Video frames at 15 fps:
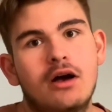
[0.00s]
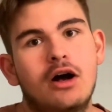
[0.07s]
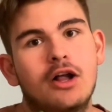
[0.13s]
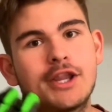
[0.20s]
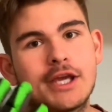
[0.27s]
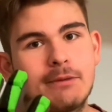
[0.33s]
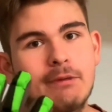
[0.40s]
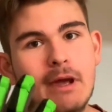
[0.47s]
On
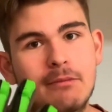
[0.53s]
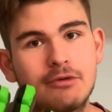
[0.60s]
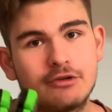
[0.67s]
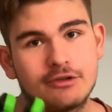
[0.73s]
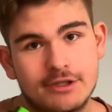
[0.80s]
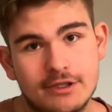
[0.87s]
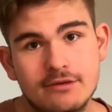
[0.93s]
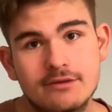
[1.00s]
the Command Pro
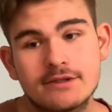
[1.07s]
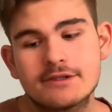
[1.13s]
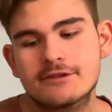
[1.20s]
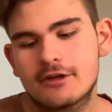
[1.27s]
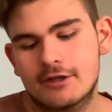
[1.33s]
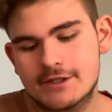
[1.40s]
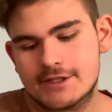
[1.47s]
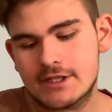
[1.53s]
2s,
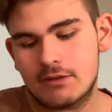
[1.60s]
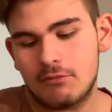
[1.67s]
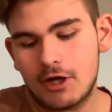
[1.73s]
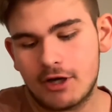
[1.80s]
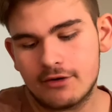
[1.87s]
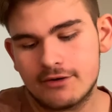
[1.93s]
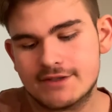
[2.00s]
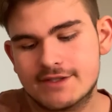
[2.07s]
on some
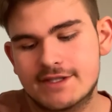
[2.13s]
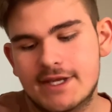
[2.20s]
models,